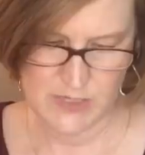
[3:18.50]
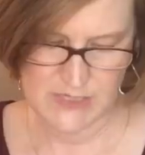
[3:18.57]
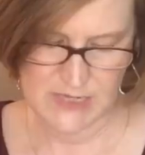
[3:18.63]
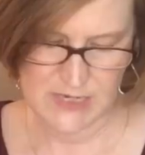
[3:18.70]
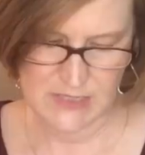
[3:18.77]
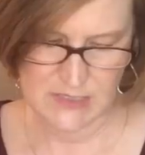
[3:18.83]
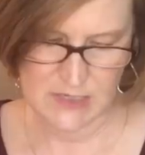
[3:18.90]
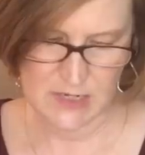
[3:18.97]

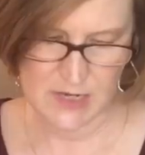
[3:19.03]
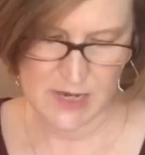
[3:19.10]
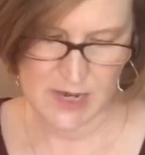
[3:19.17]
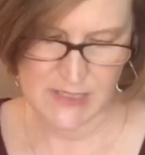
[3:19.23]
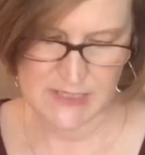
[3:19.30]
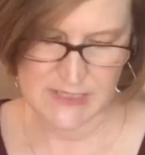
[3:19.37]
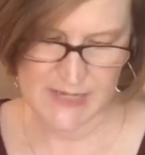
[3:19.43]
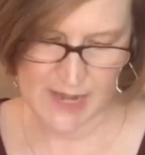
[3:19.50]
says
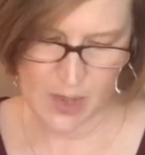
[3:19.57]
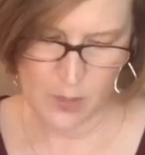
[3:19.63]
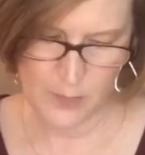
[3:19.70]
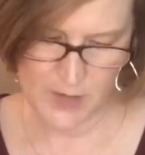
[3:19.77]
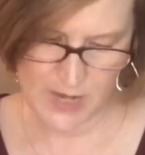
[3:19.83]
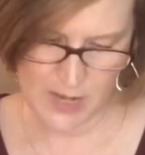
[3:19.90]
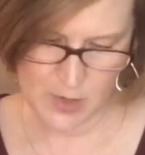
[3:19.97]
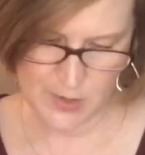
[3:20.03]
scalp
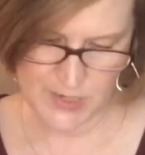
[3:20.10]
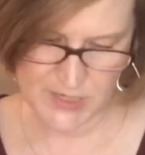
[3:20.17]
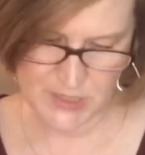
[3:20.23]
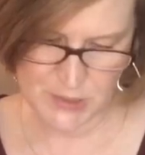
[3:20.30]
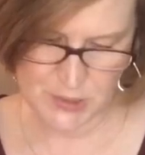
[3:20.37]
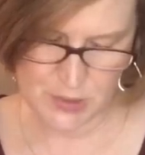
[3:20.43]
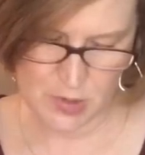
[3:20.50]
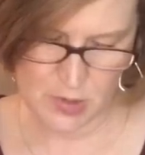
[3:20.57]
and hair
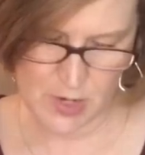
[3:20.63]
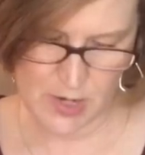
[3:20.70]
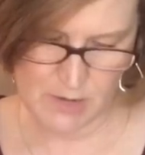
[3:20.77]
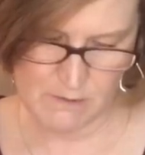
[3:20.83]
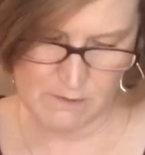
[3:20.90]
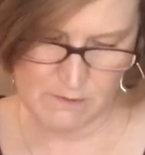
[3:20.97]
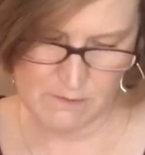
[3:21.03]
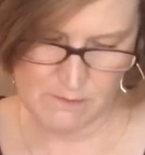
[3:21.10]
conditioner.
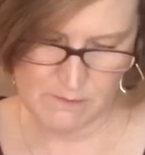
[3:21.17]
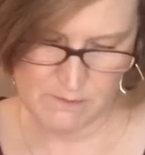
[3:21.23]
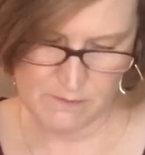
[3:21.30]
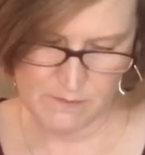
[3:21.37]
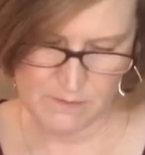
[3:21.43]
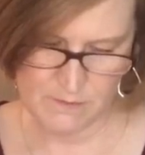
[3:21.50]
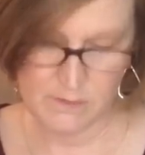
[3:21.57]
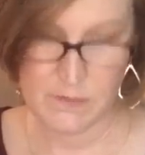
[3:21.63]
Okay.
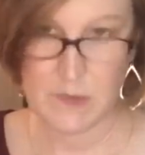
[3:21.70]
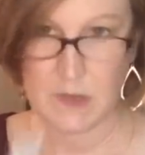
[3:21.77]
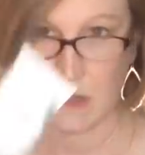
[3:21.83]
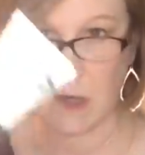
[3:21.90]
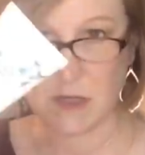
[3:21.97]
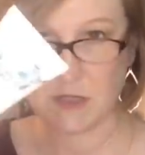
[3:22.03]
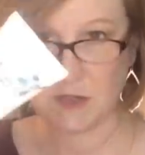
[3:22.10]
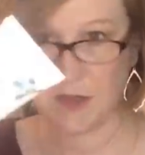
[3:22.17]

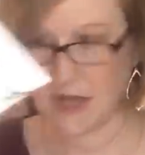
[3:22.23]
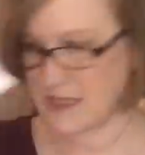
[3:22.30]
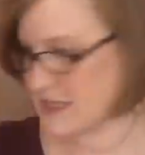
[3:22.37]
So that's